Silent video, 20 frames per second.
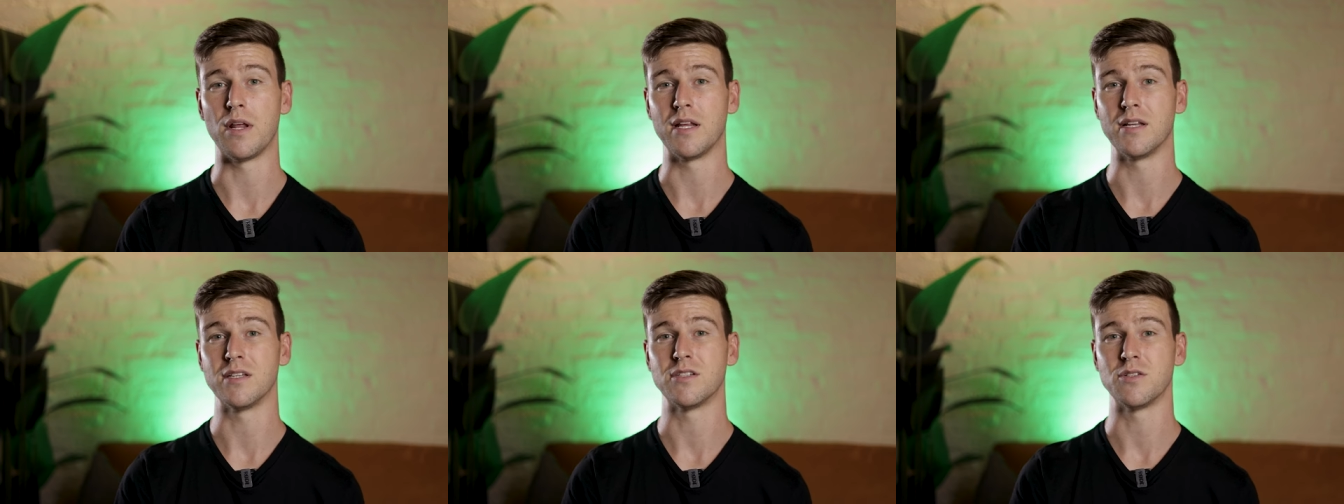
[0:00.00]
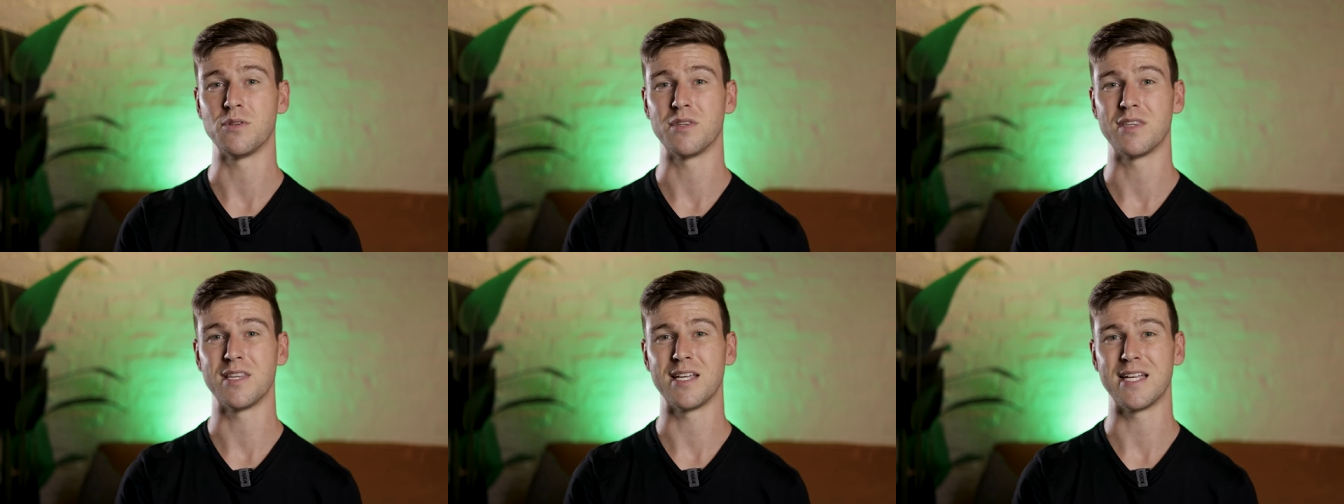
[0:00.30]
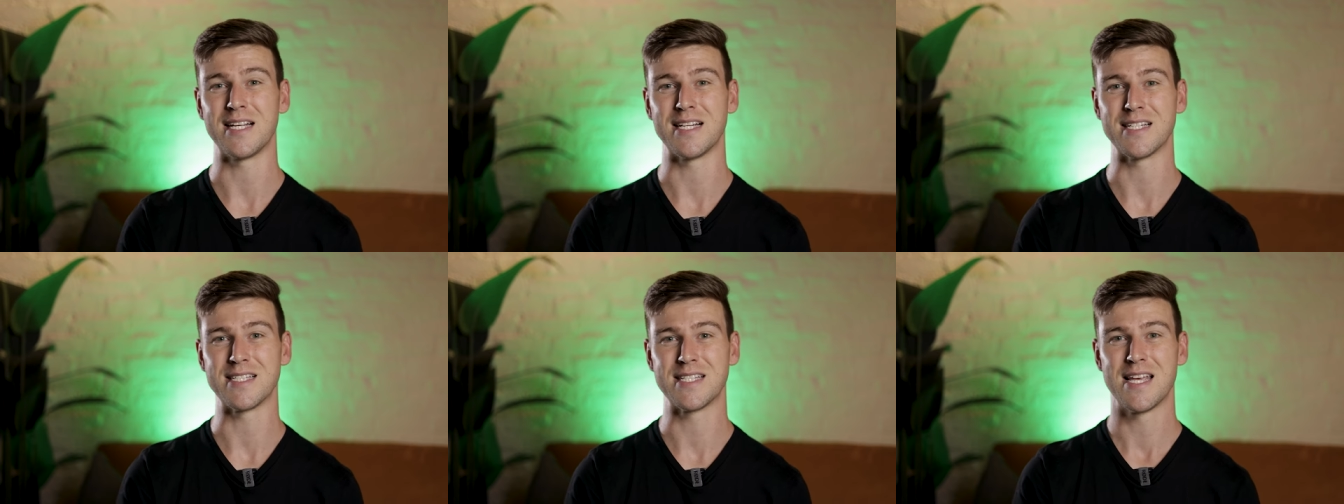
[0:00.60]
into
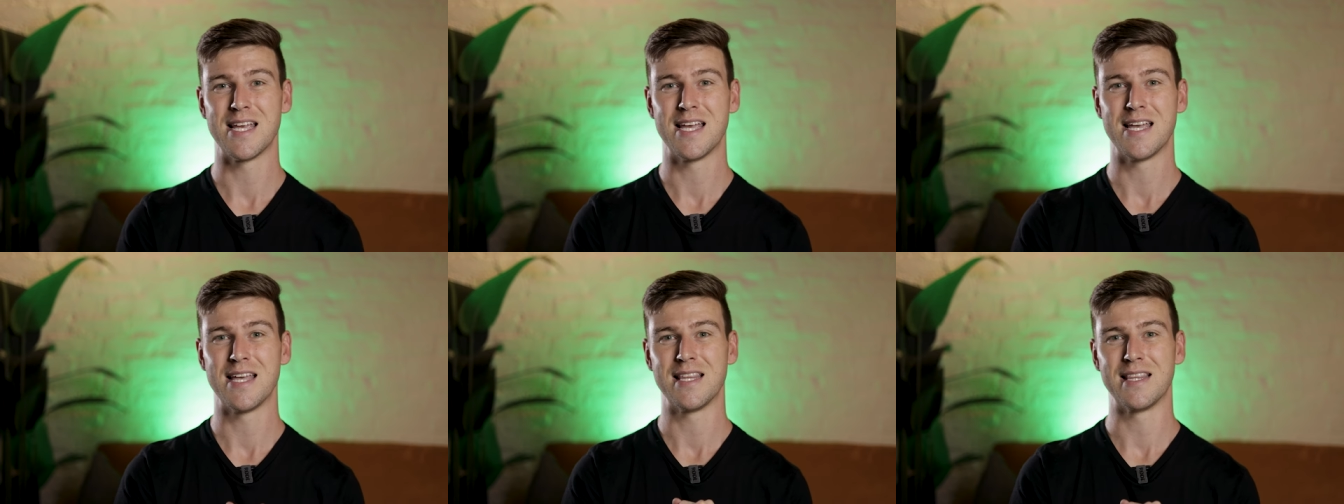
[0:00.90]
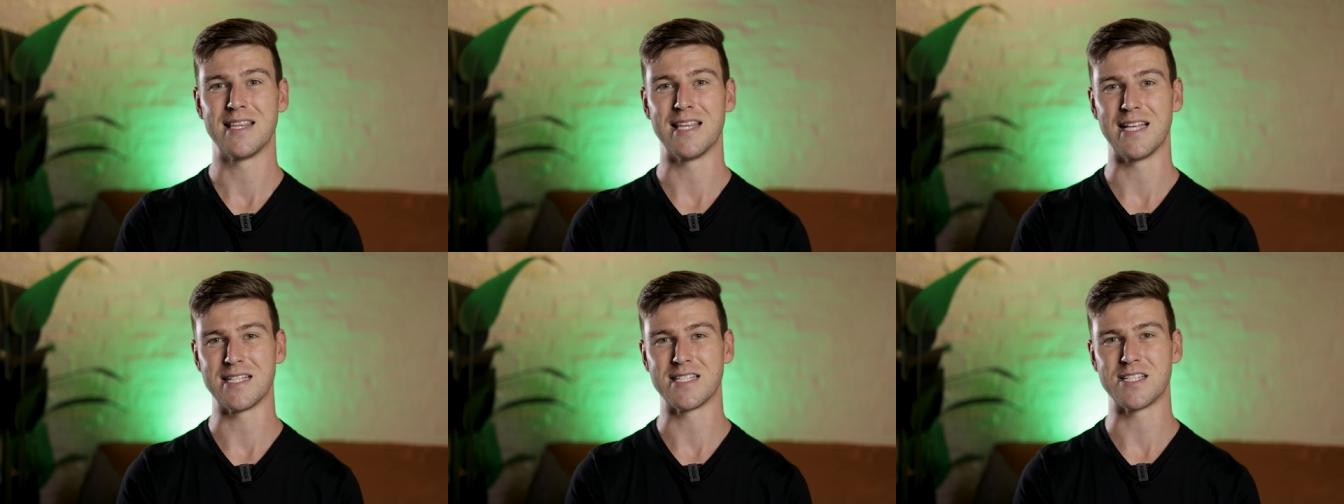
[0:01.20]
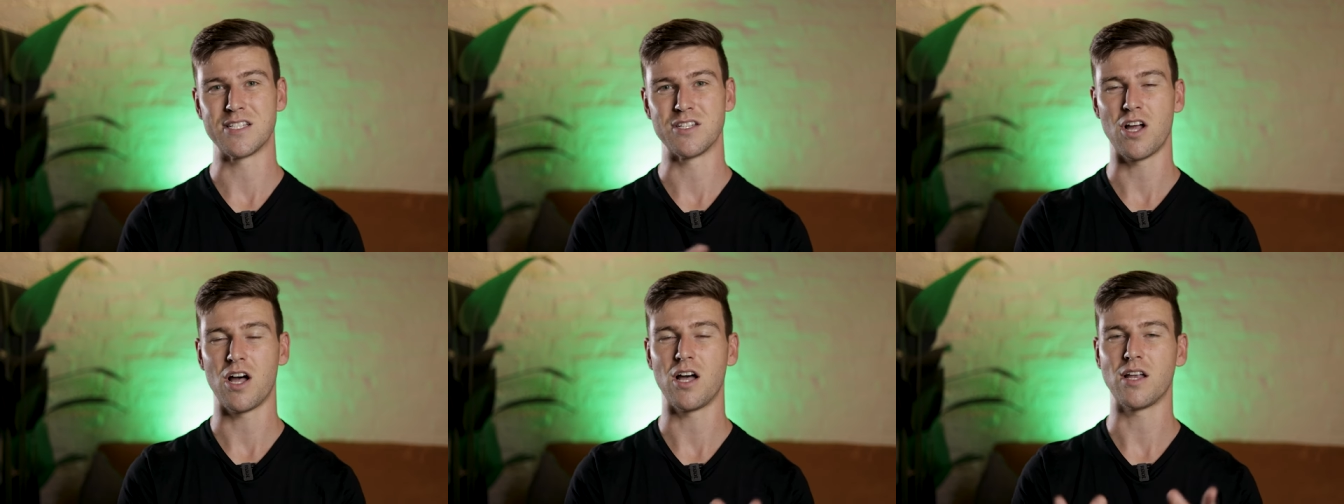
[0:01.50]
things.
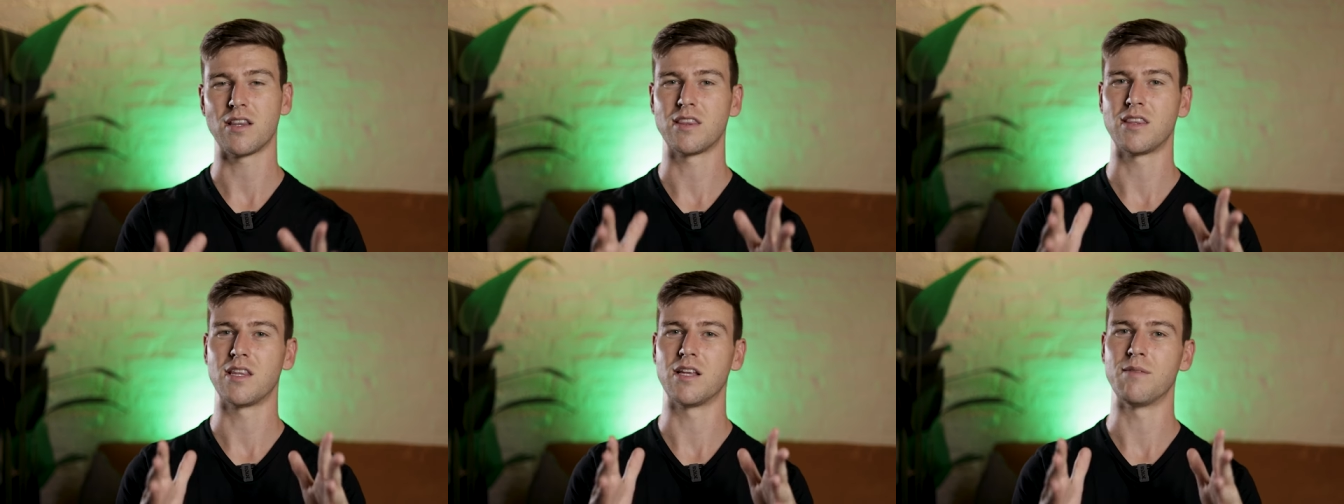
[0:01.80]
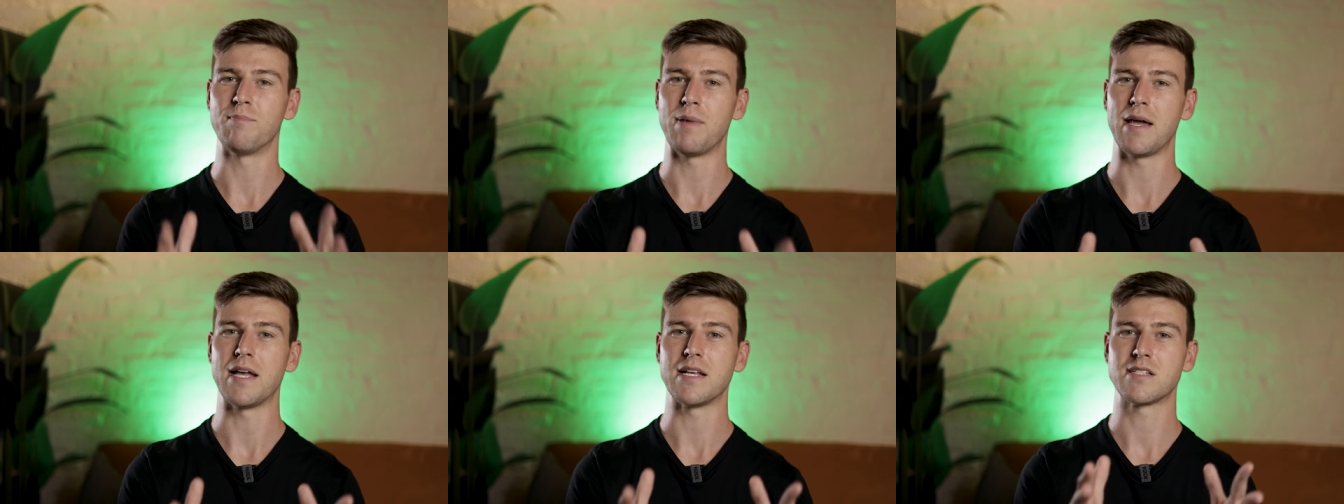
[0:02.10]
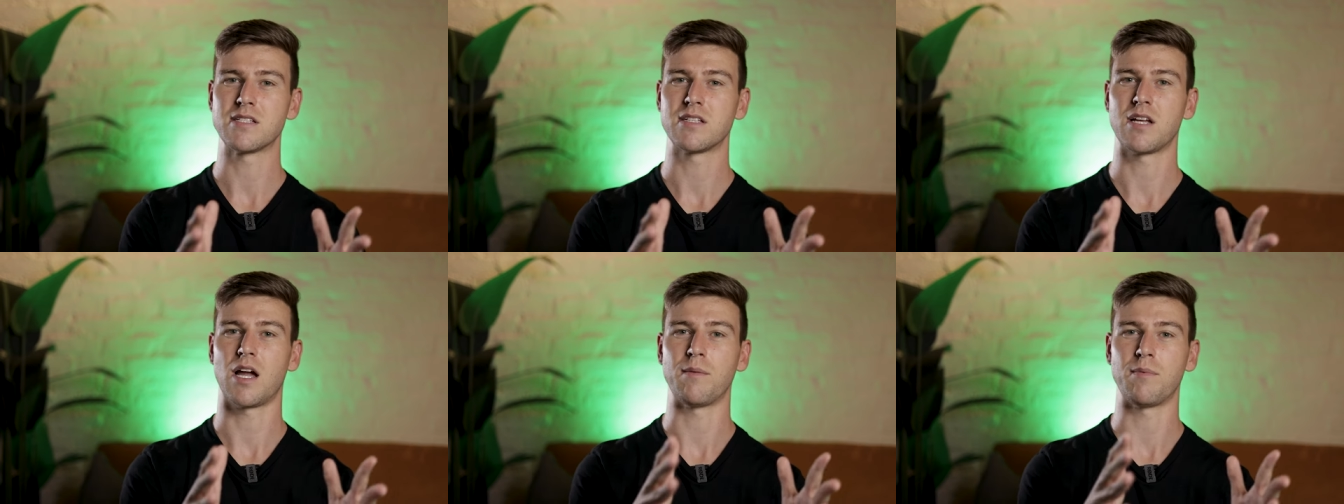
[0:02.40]
That's not the
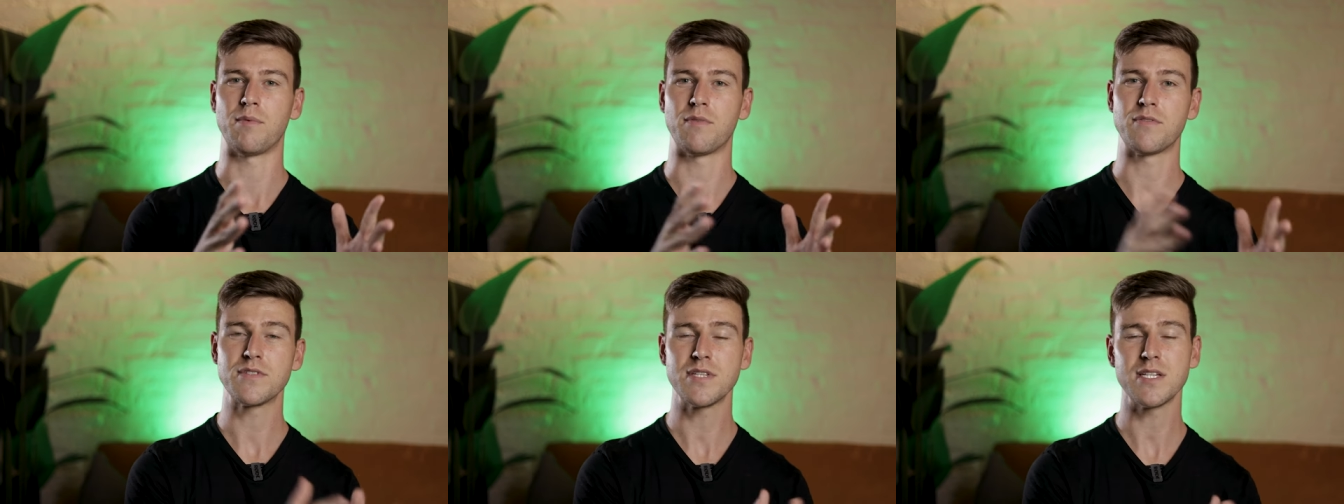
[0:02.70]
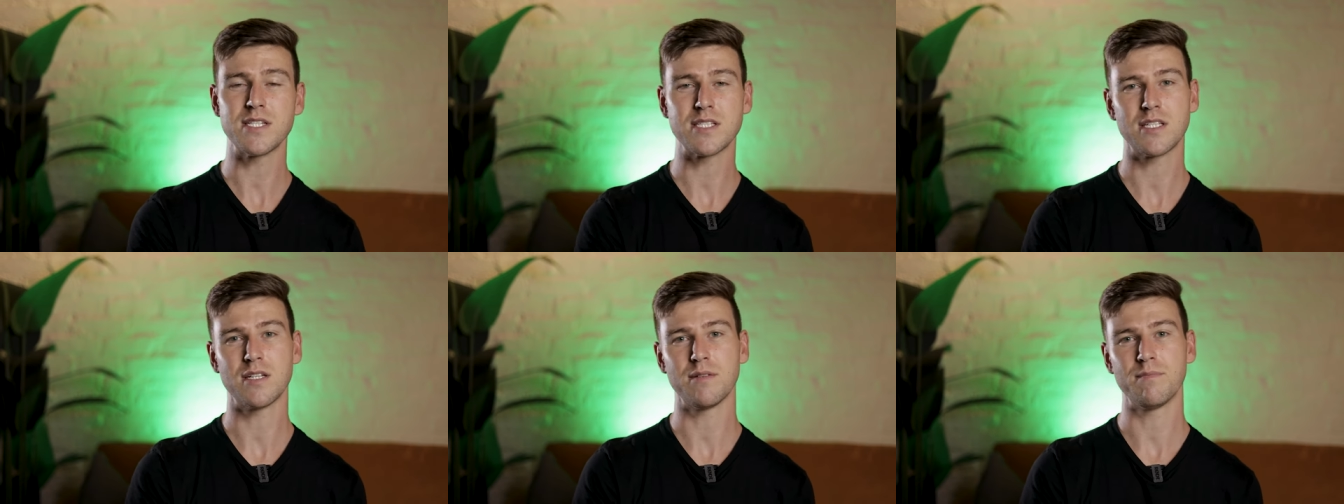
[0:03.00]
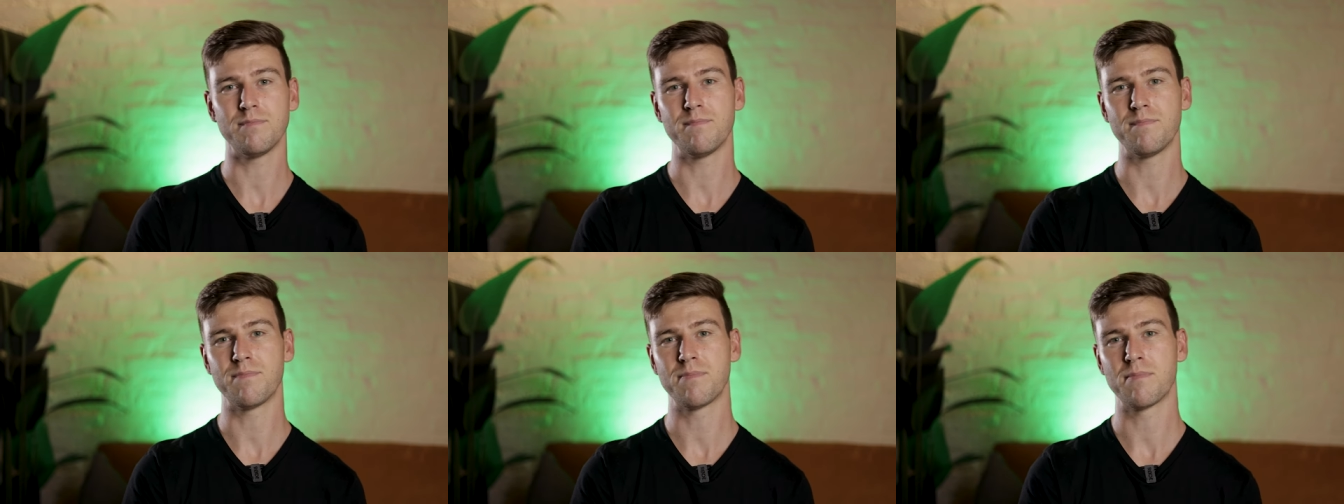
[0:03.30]
best type of
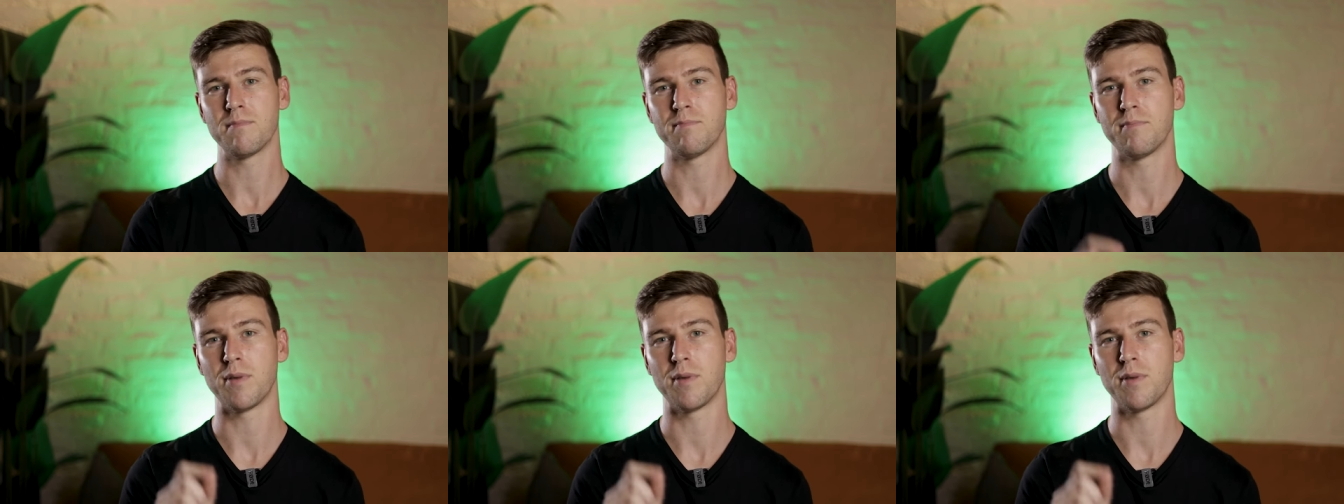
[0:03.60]
system,